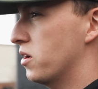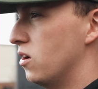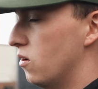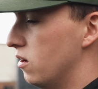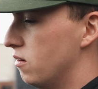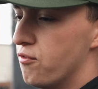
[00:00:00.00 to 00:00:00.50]

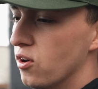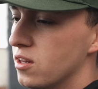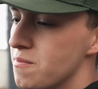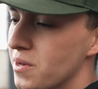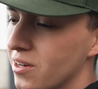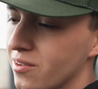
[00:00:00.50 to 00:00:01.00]
coated, fully
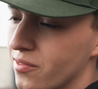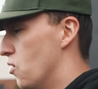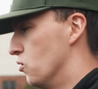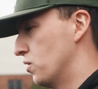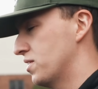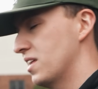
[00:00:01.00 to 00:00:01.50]
built.
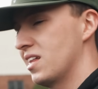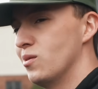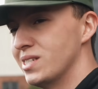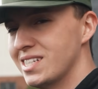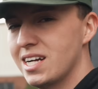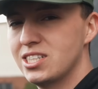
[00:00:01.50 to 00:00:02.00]
Only thing that
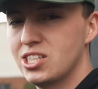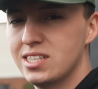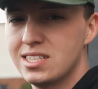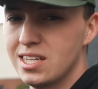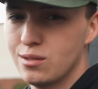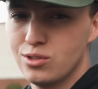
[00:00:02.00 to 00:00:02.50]
wasn't touched on
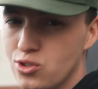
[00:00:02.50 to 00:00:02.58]
this thing was